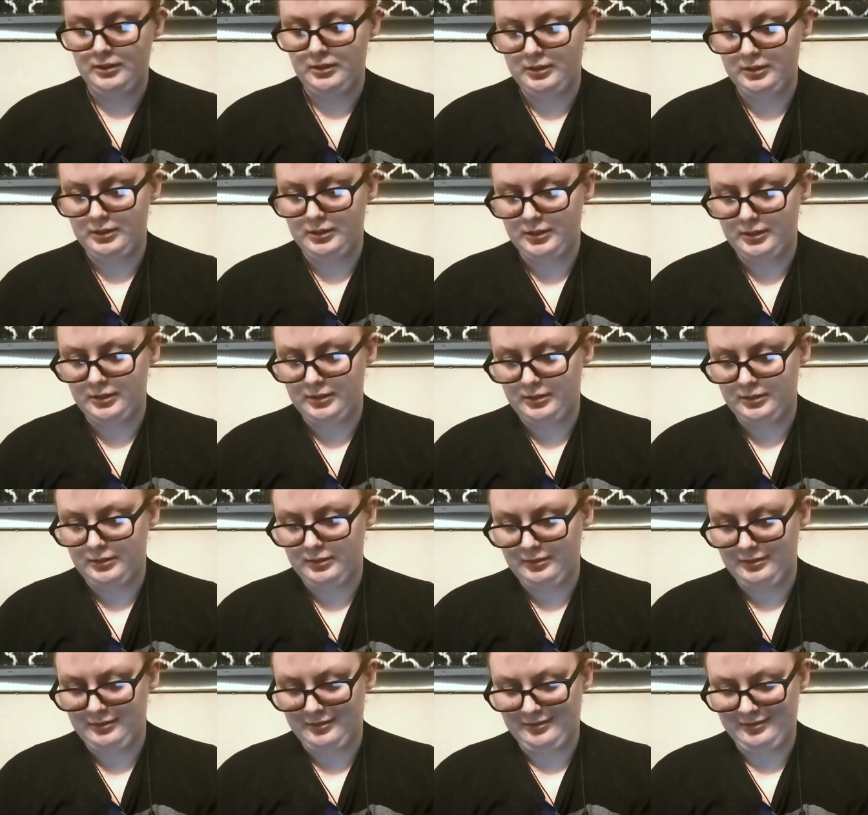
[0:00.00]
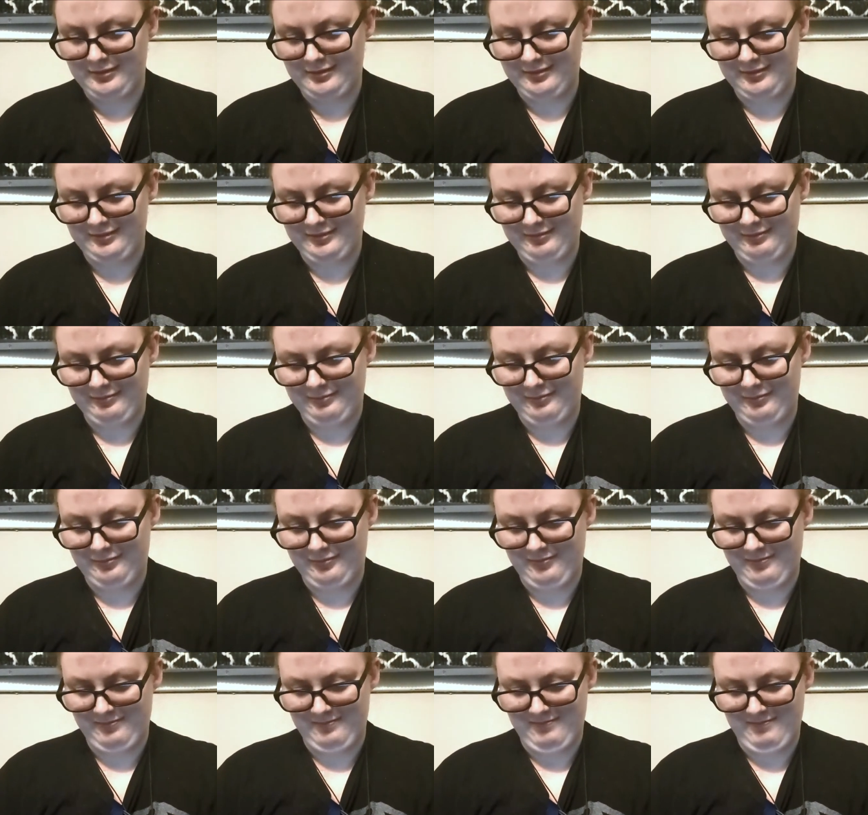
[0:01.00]

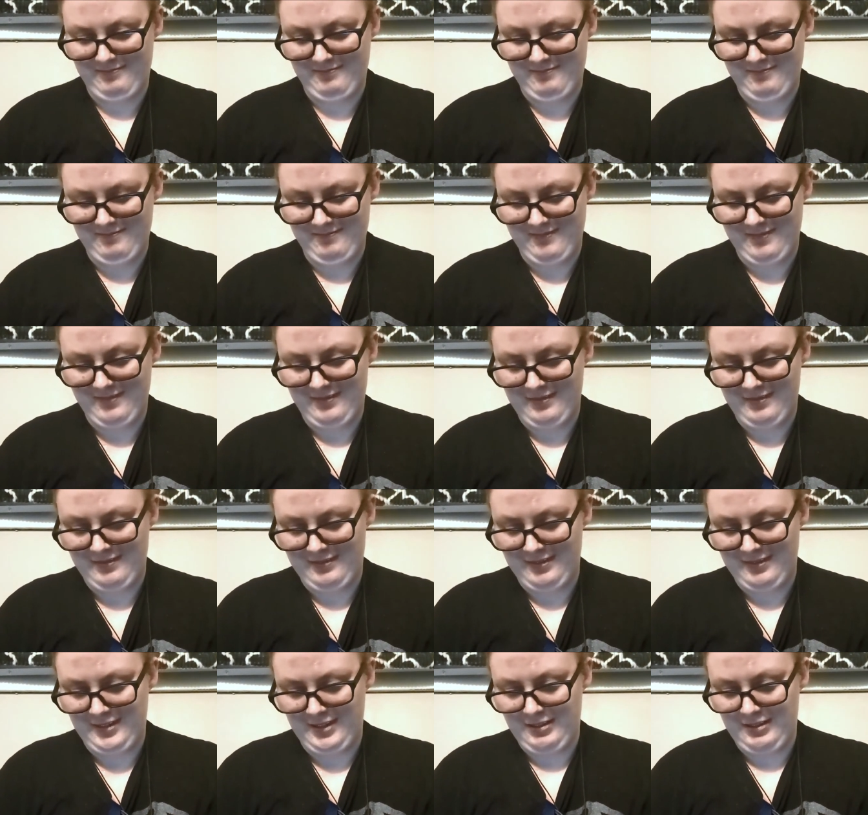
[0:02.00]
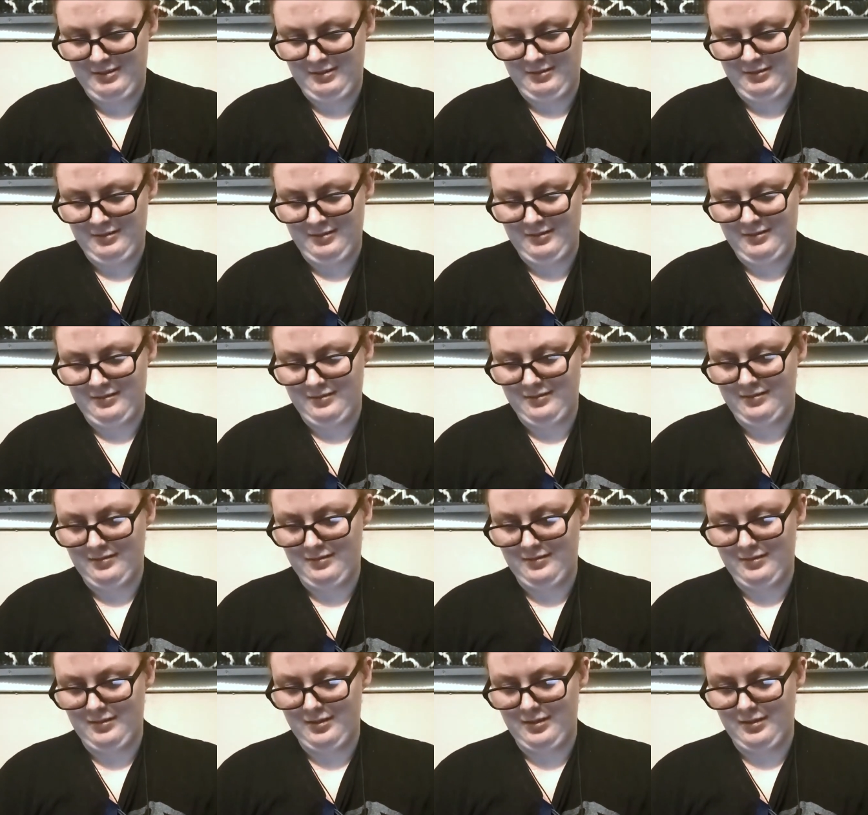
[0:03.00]

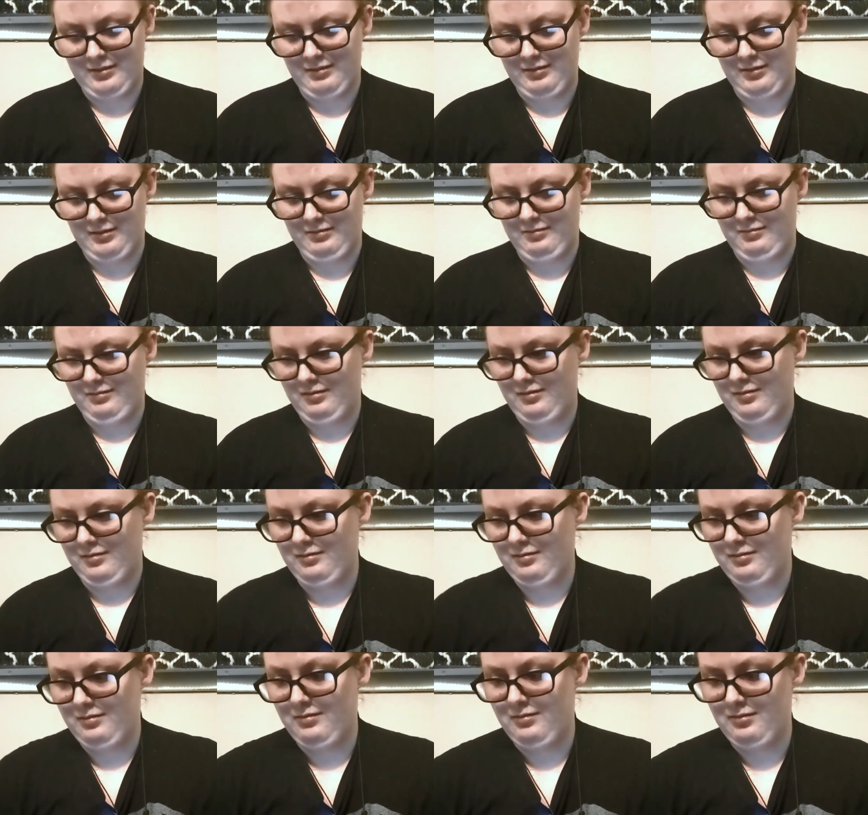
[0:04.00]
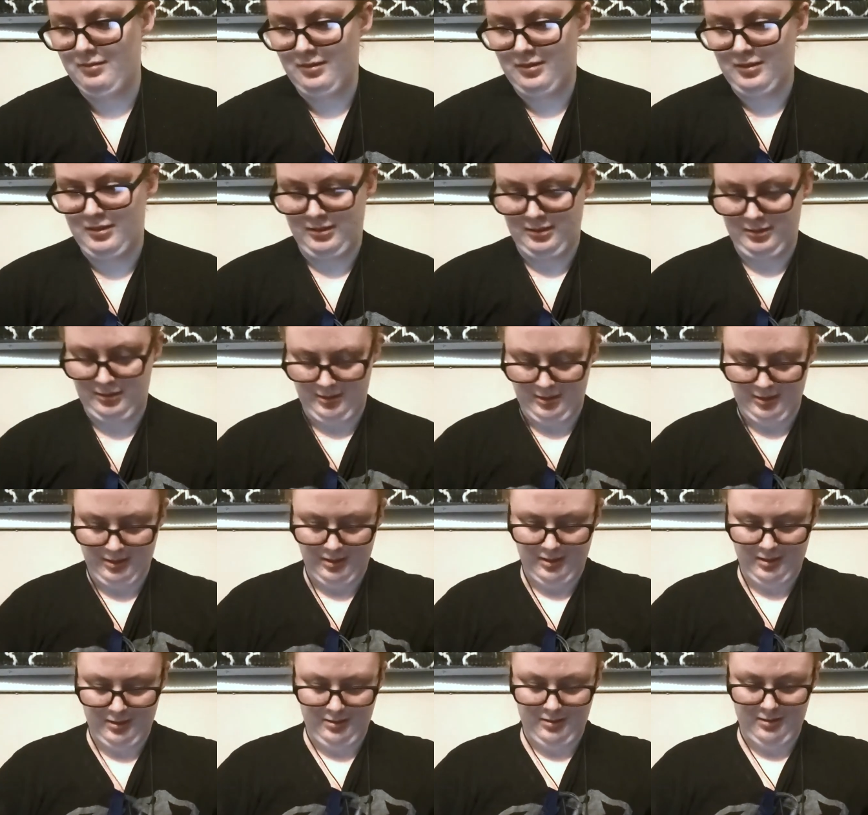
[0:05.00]

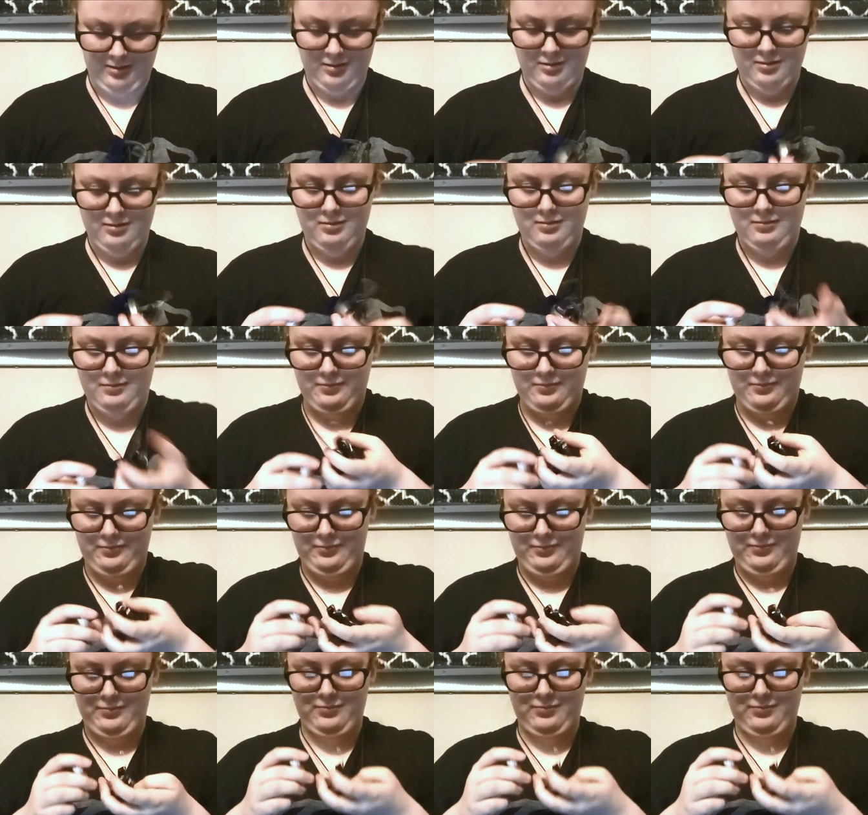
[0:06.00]
(silence)